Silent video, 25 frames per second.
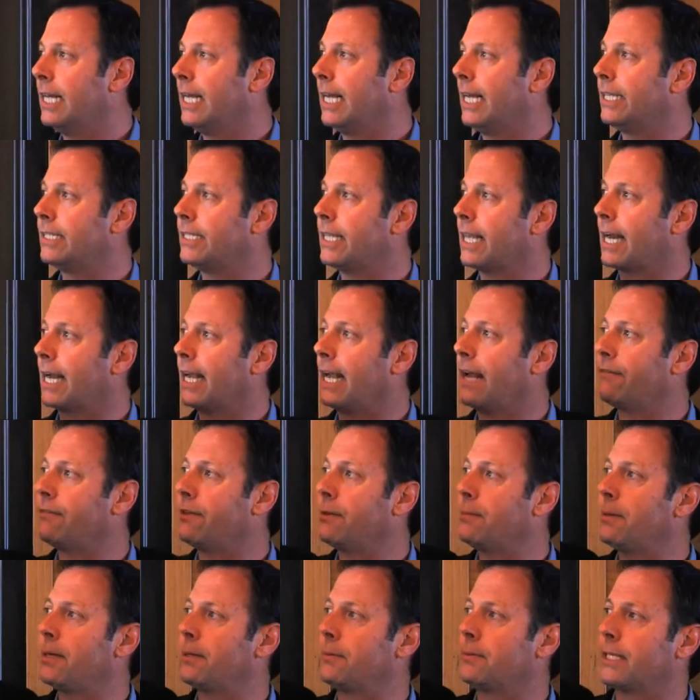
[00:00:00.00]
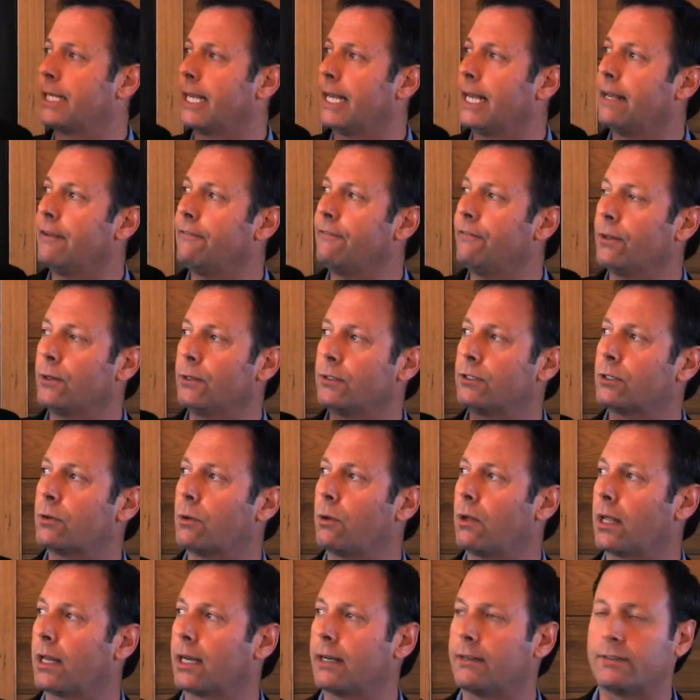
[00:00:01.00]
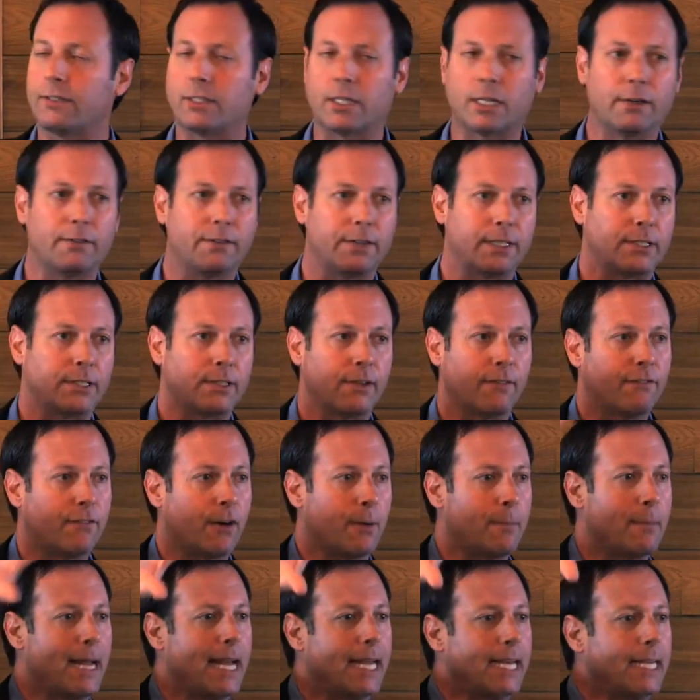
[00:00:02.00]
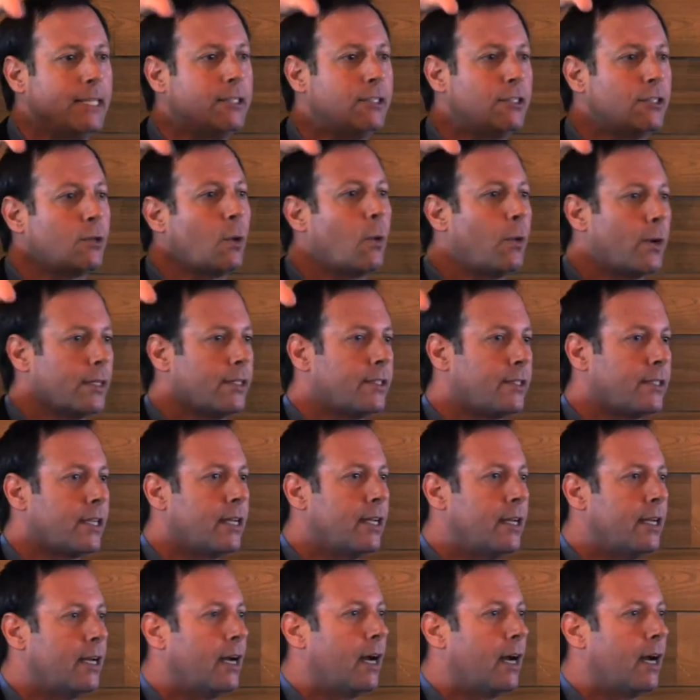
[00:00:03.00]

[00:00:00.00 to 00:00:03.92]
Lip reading: is that I have to be able to influence quality of service from any source,